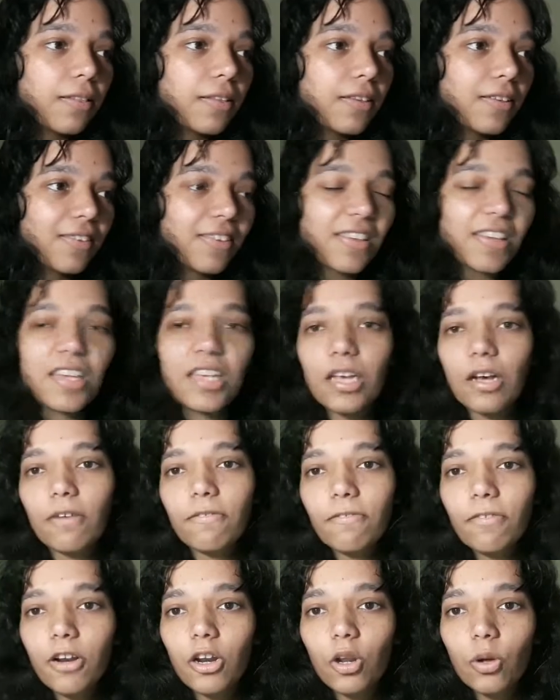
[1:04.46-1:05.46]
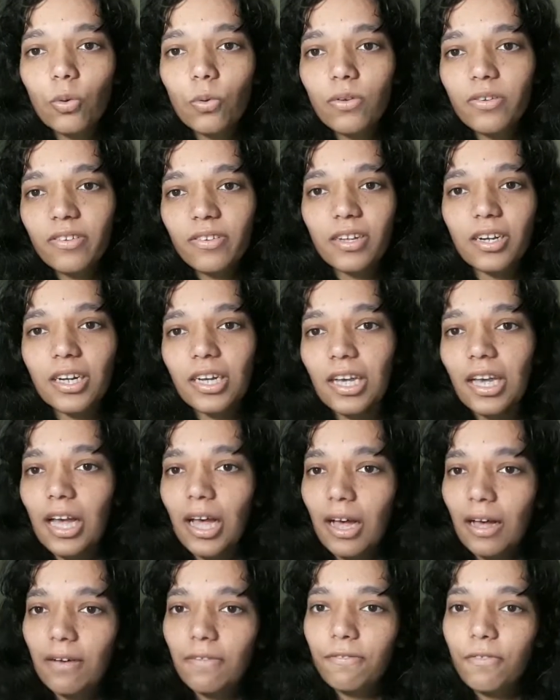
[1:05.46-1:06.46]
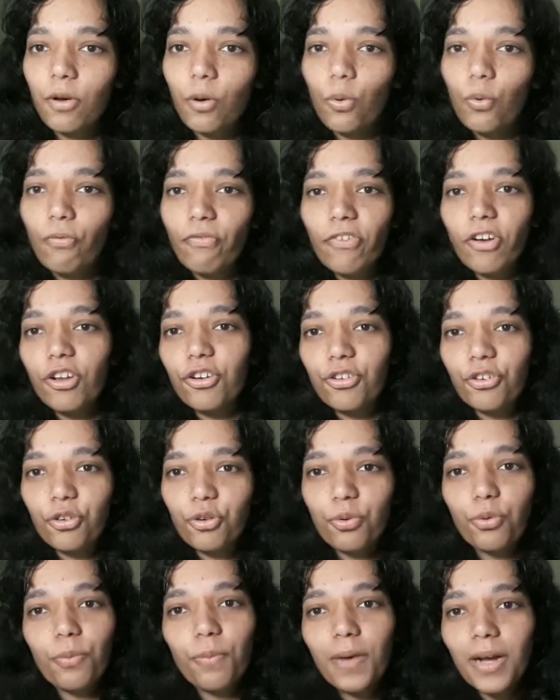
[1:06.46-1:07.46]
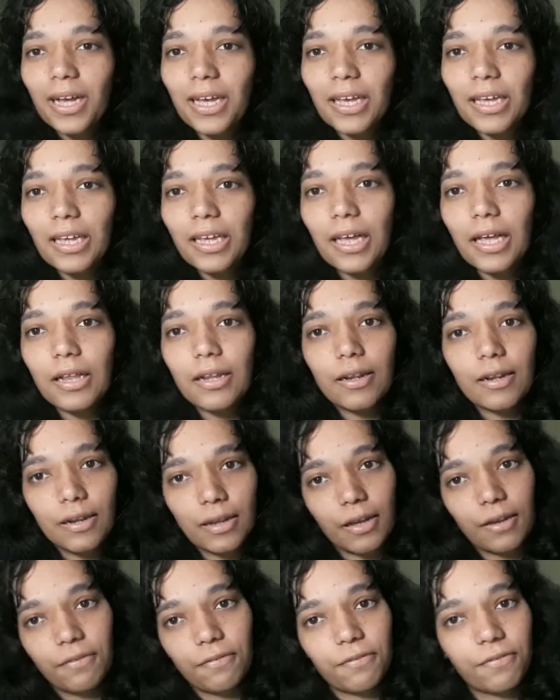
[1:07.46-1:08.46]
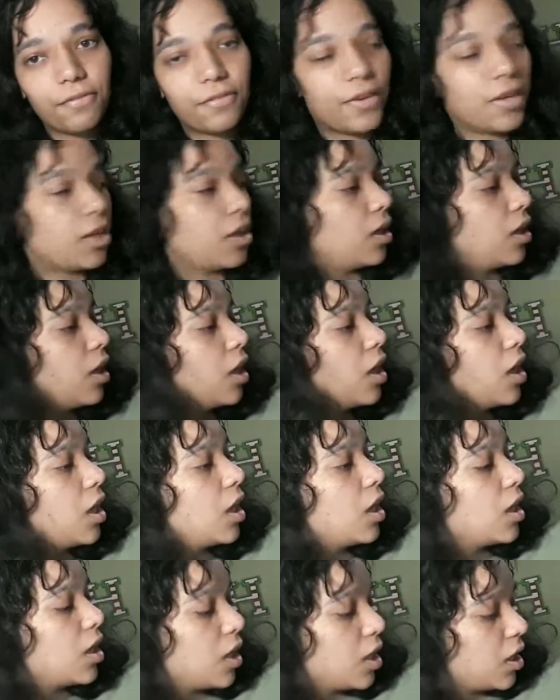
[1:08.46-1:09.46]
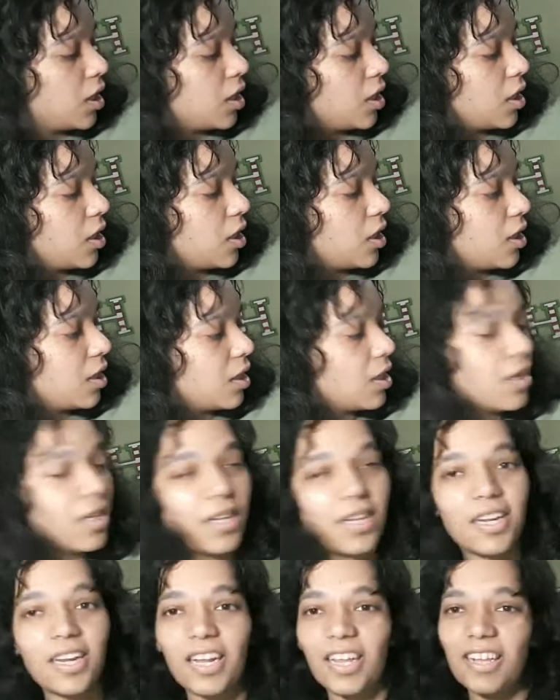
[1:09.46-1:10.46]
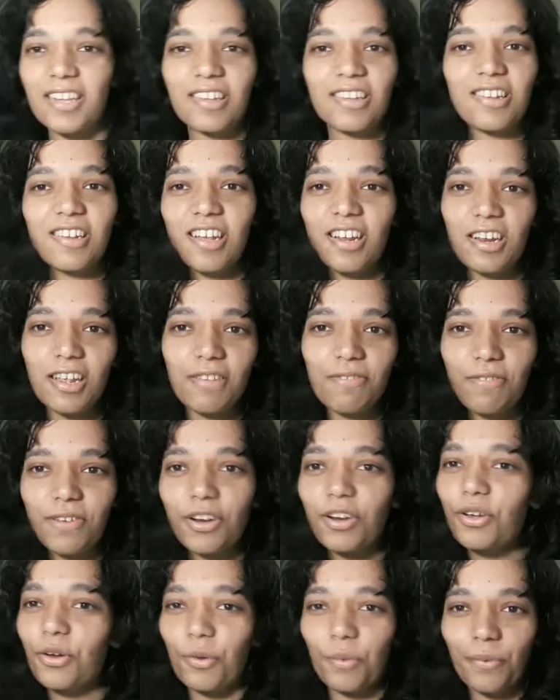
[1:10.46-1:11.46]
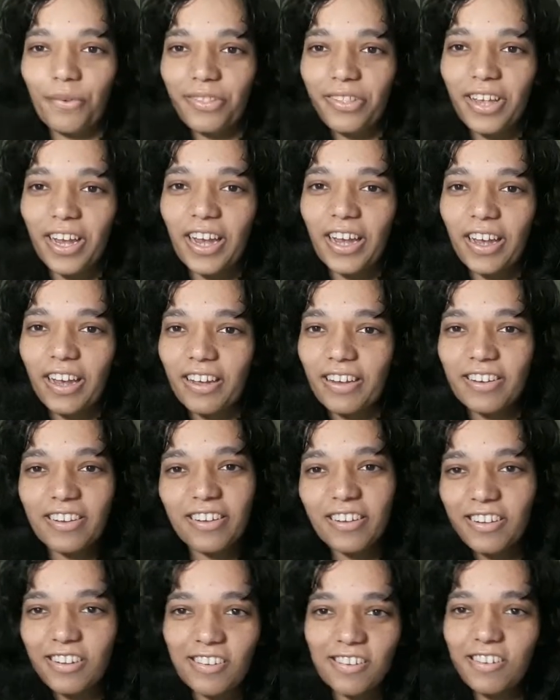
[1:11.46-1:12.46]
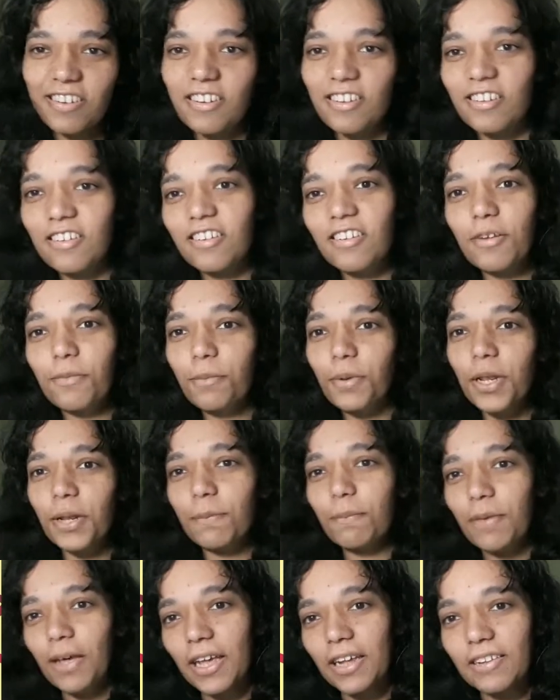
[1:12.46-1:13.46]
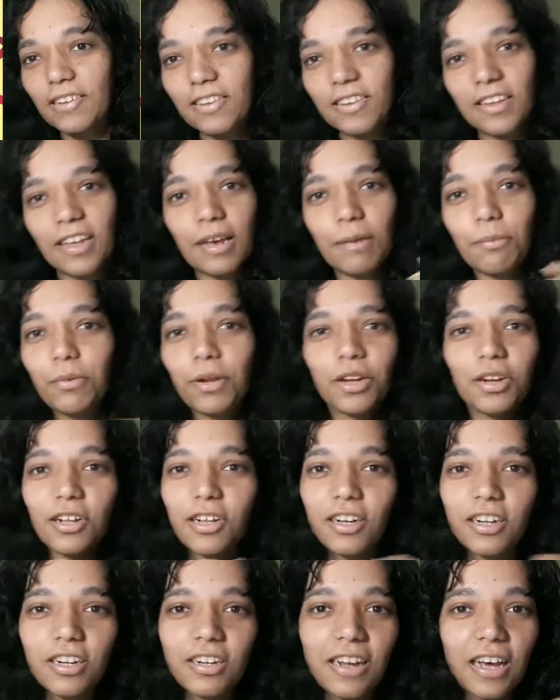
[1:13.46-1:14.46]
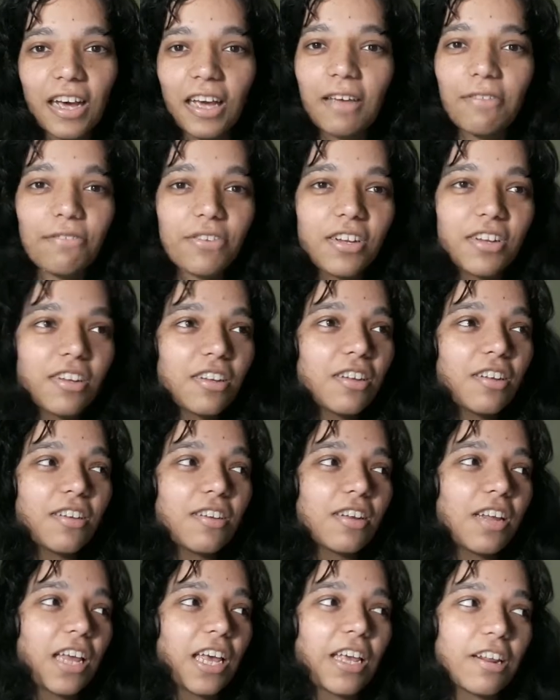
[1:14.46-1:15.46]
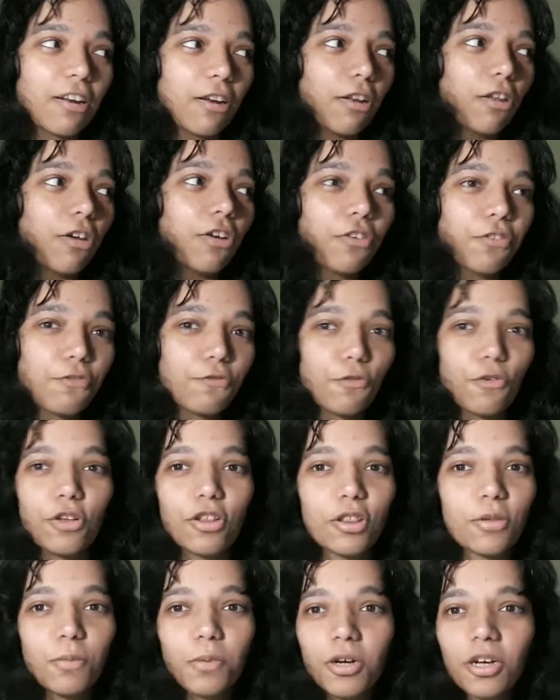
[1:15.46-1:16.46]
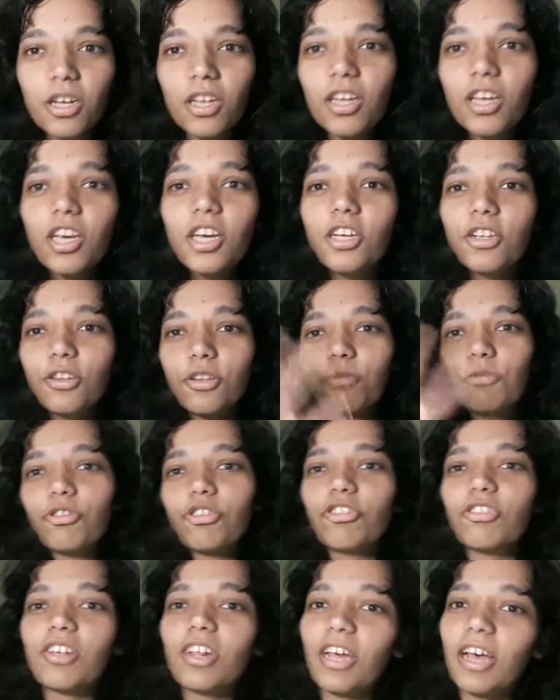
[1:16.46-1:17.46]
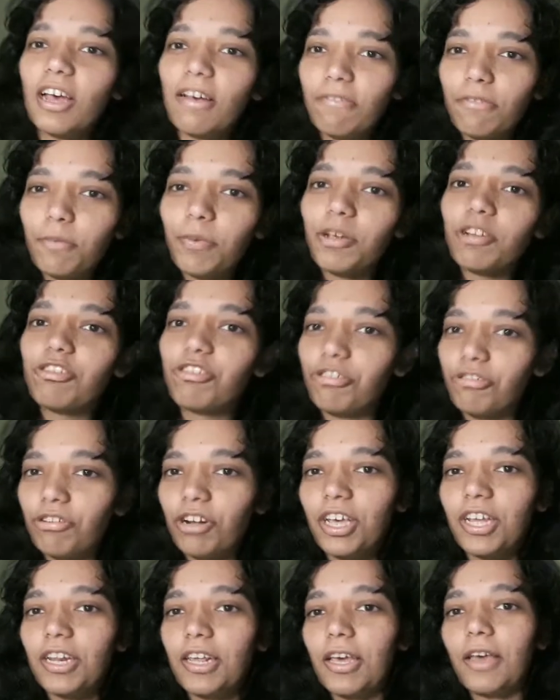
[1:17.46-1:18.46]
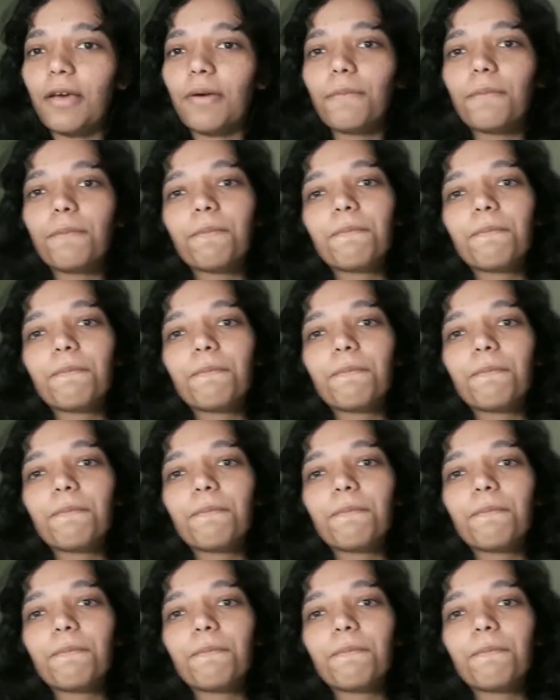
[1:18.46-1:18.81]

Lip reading: the sea of clothes that I have over to my left. Let's not even go there. It's just a complete mess. I'm not gonna dive into it to look for the book, so I'm just gonna have a picture right here.